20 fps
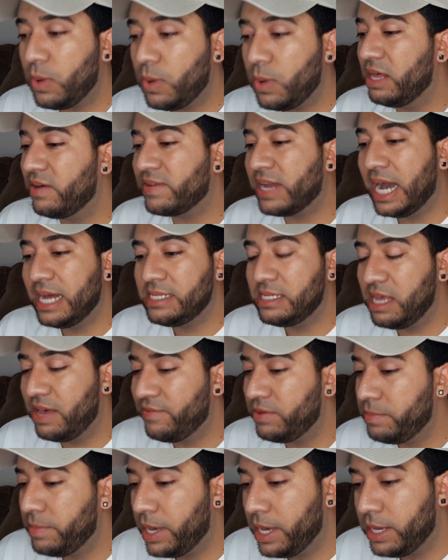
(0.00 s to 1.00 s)
why I love got
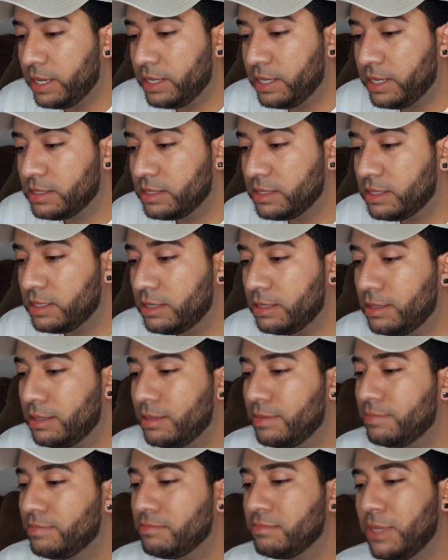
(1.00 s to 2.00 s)
seven, man.
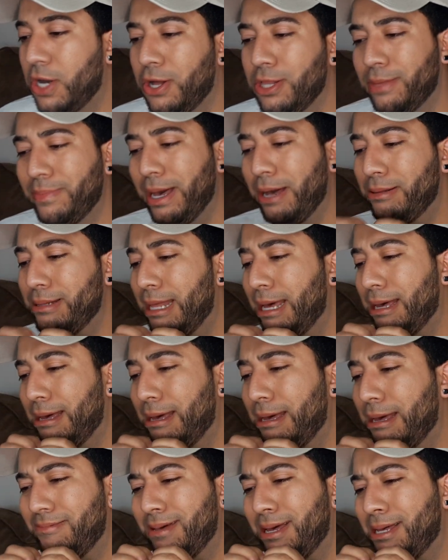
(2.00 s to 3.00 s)
All about
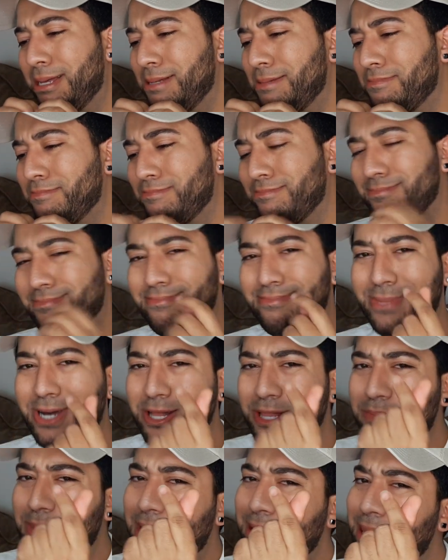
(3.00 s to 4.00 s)
love.
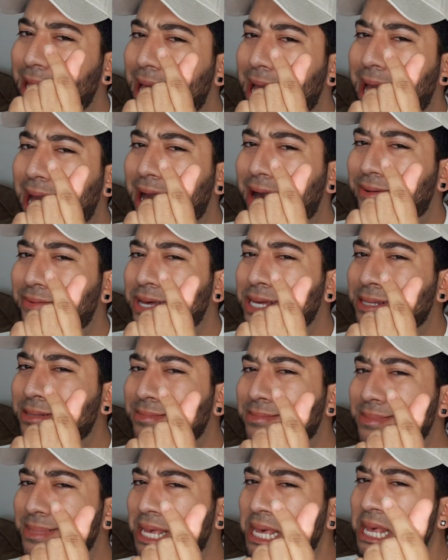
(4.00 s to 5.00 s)
All about love.
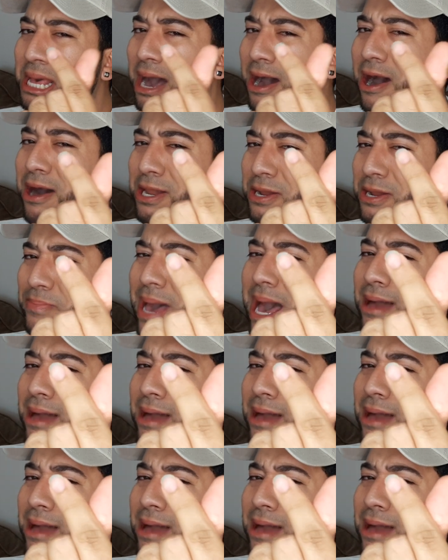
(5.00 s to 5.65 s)
All